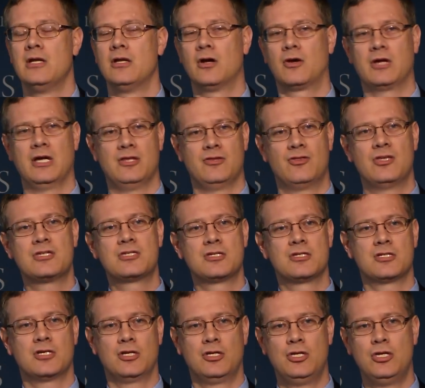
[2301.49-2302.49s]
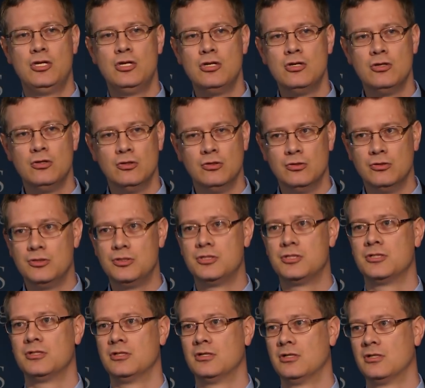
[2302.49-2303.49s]
Okay, this is a
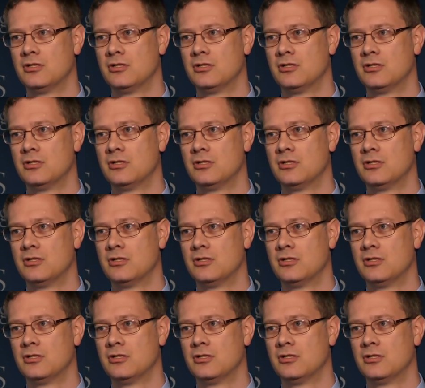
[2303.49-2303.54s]
huge